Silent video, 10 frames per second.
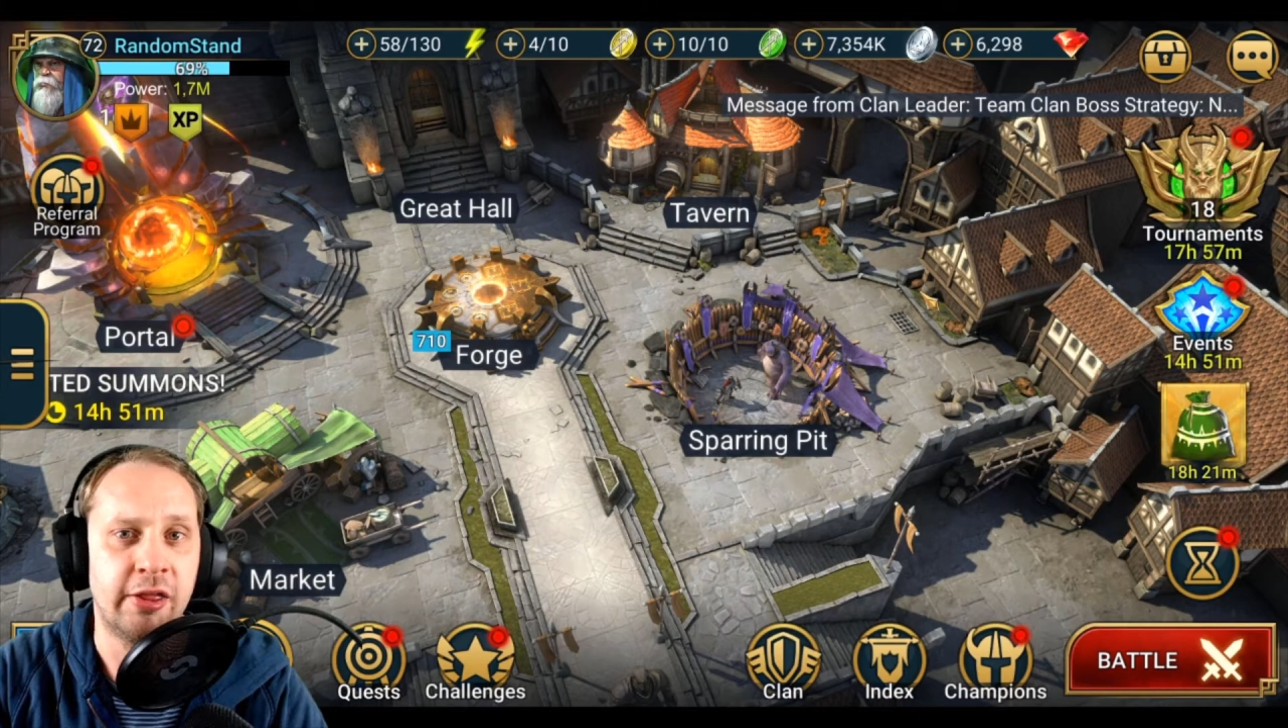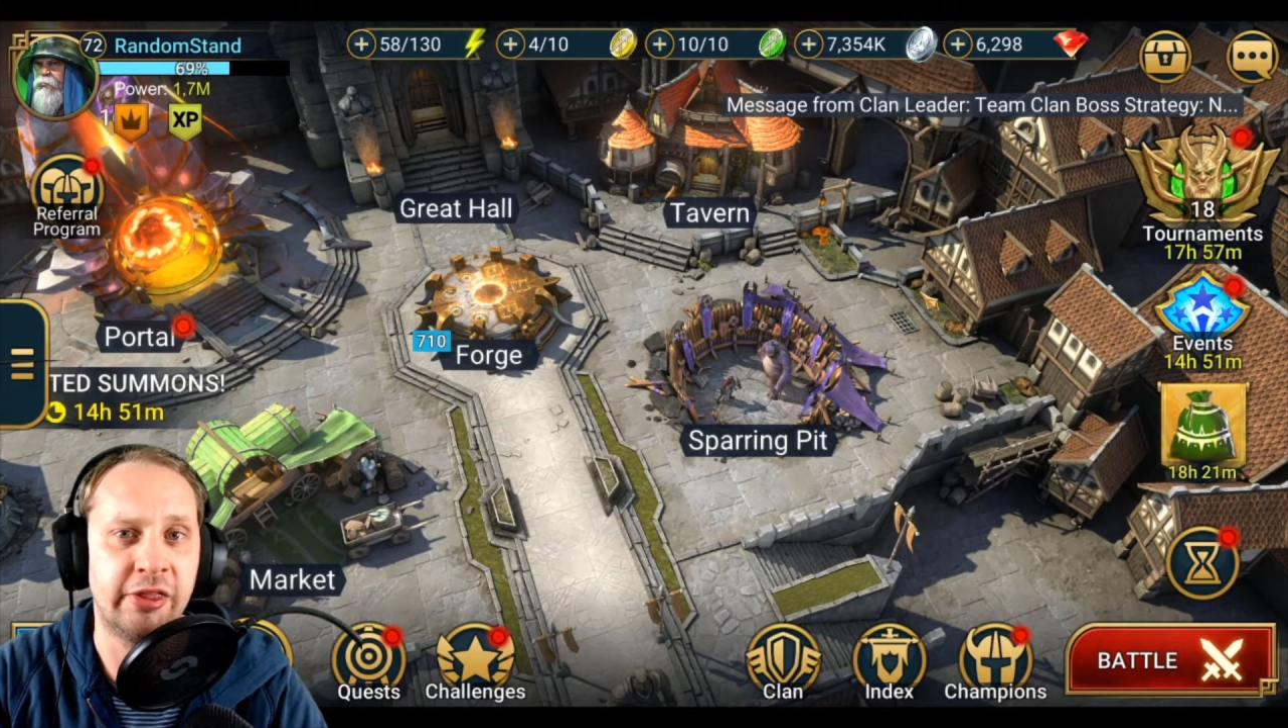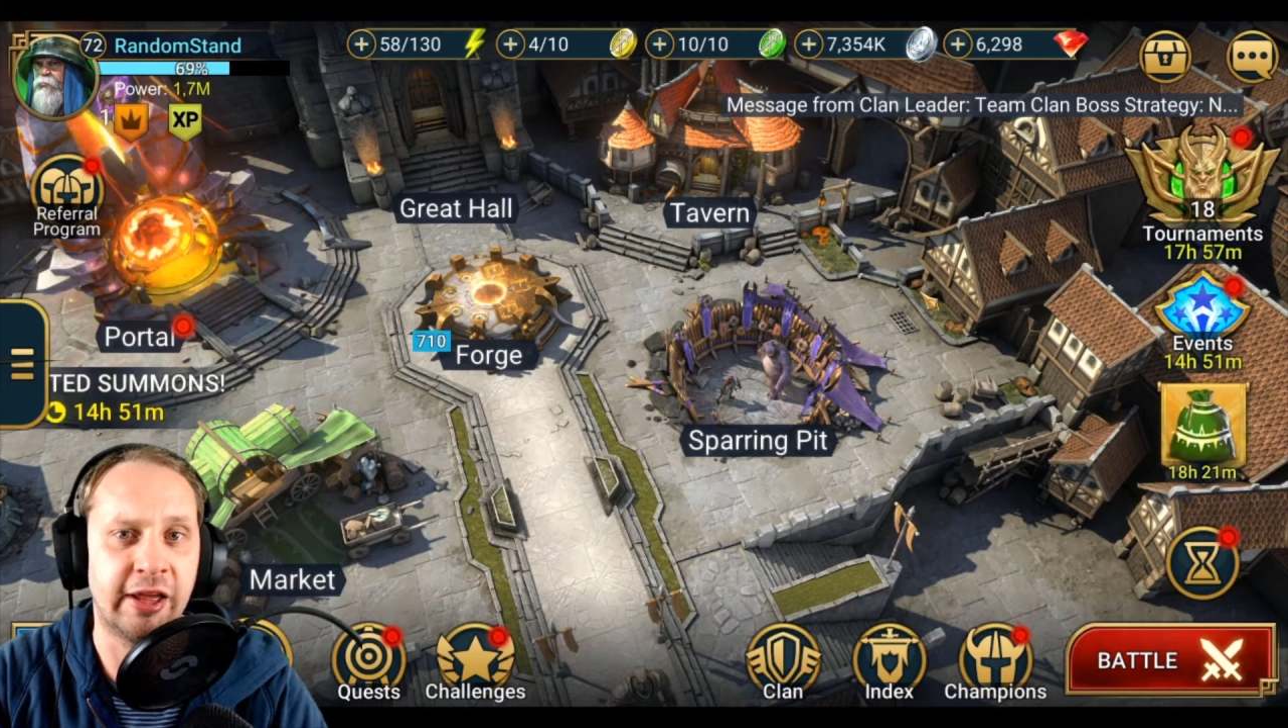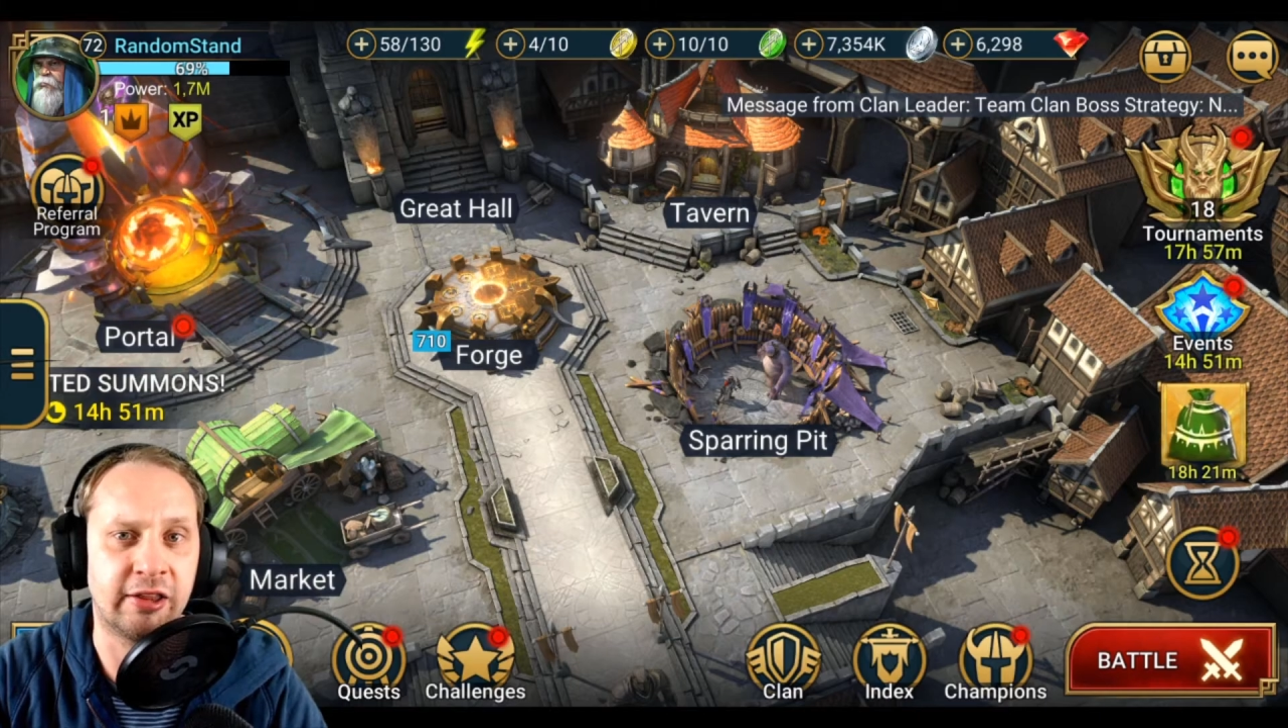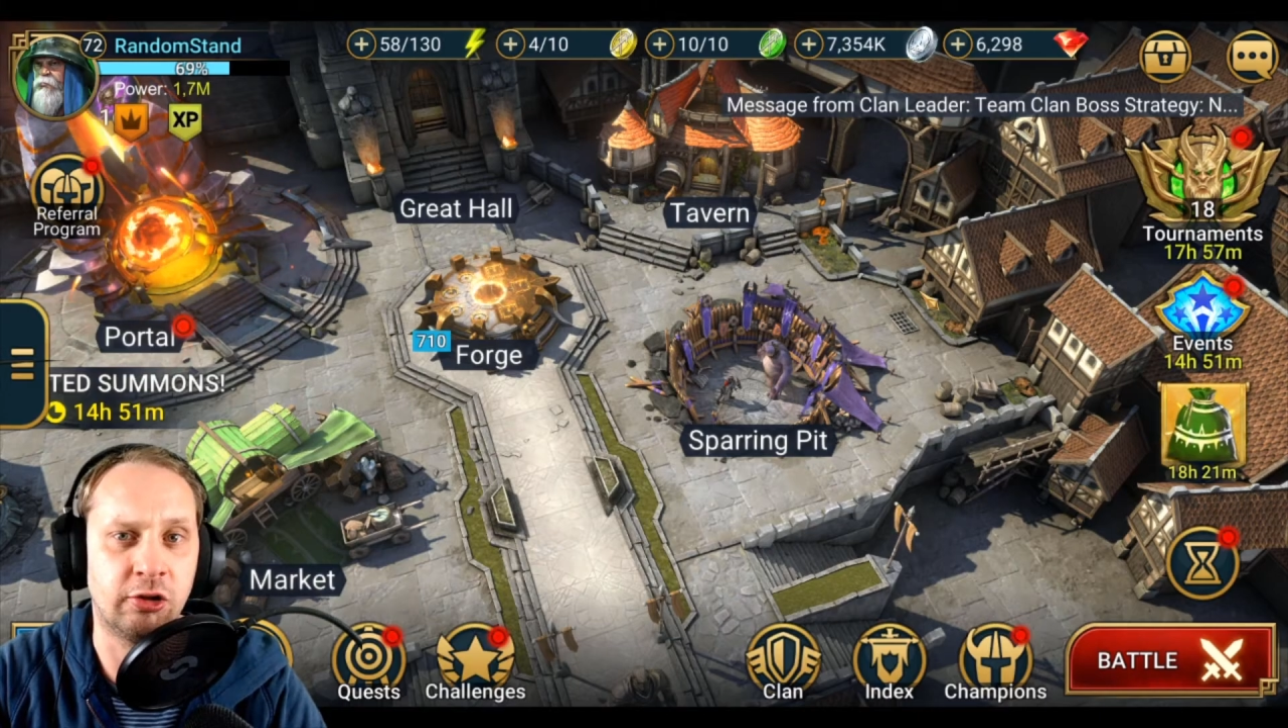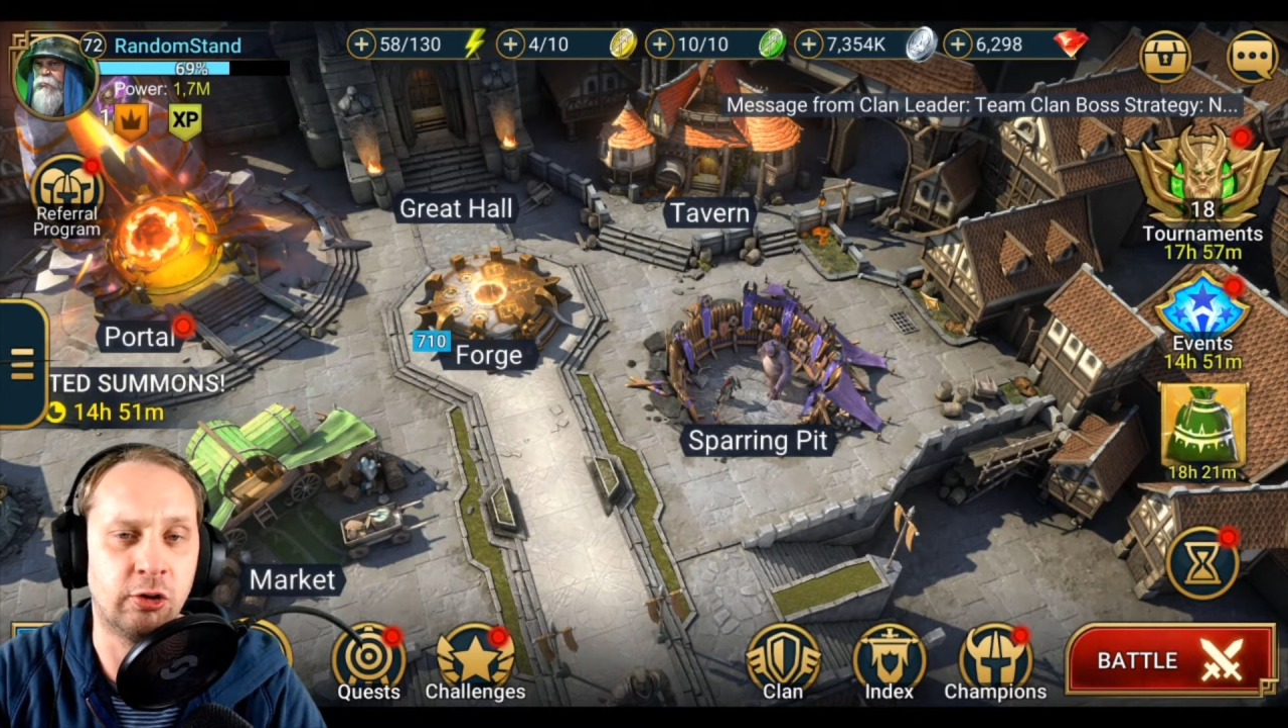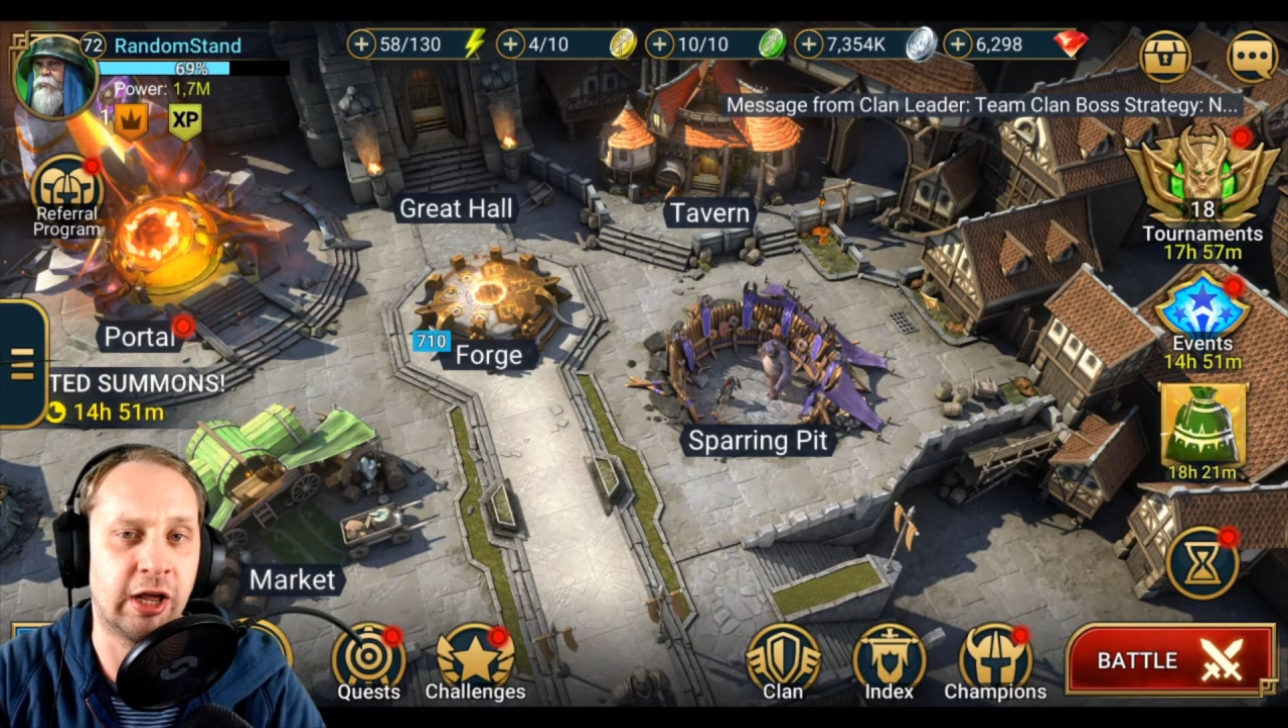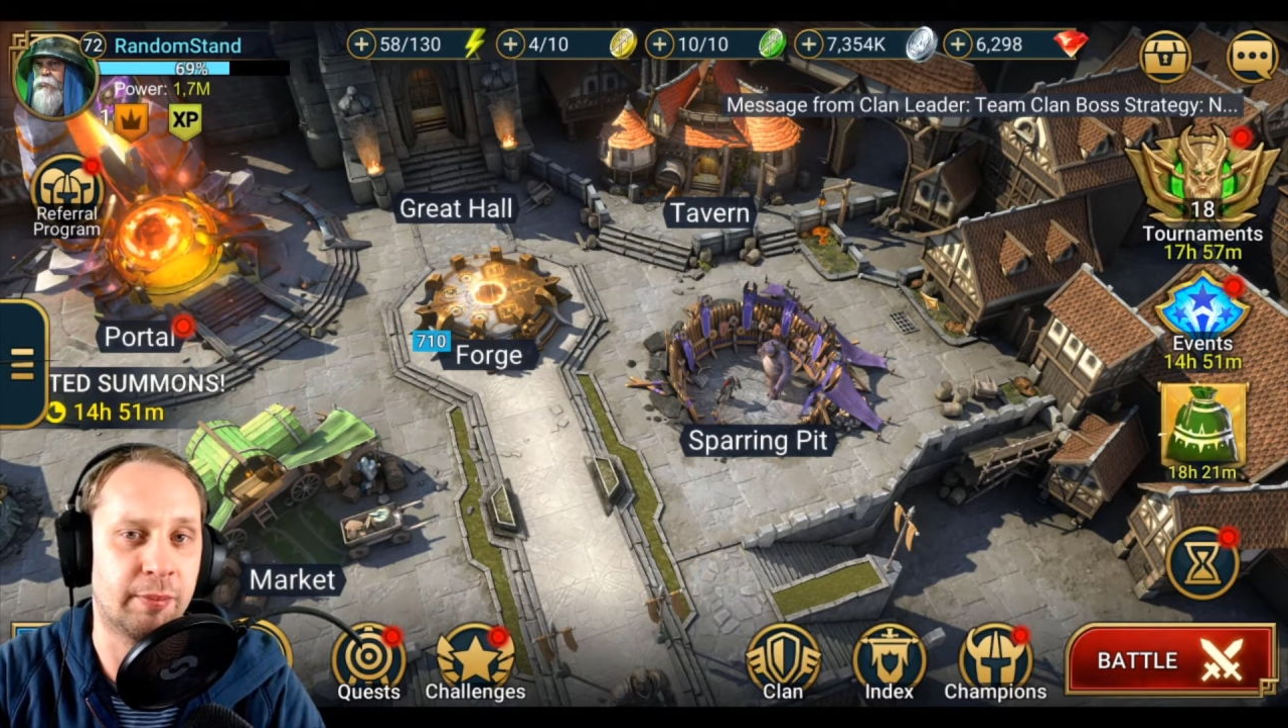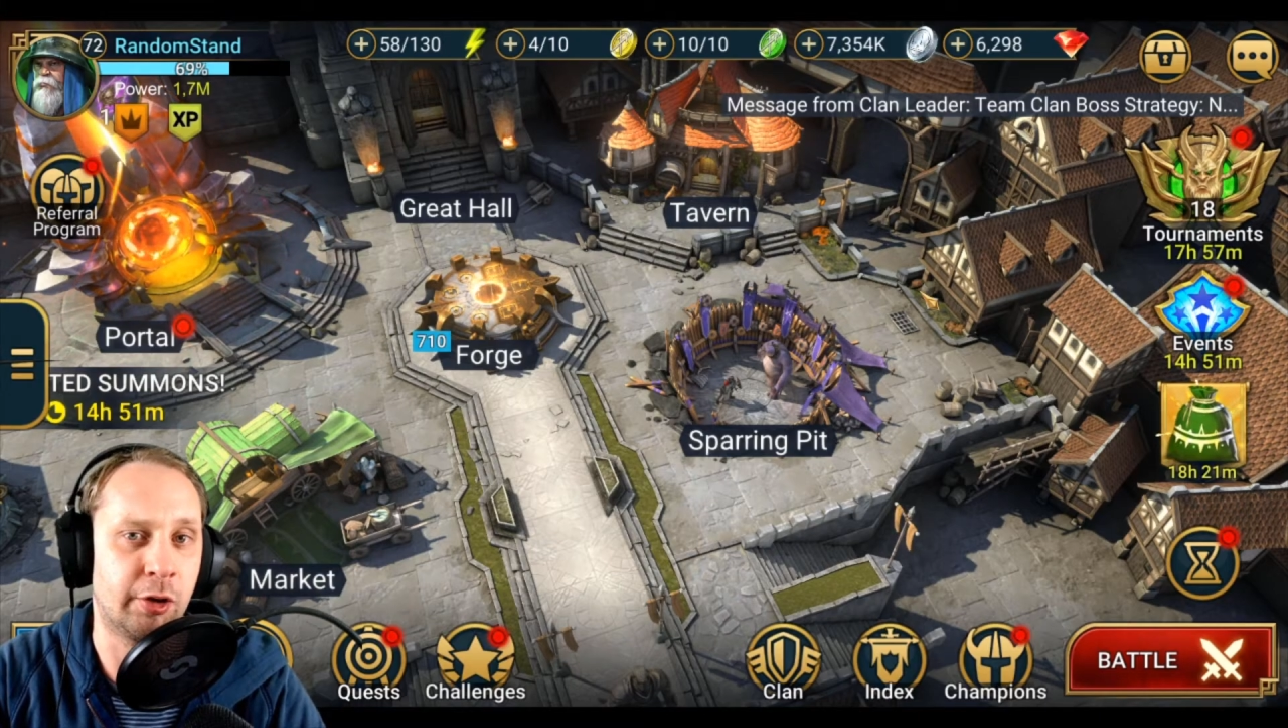that you like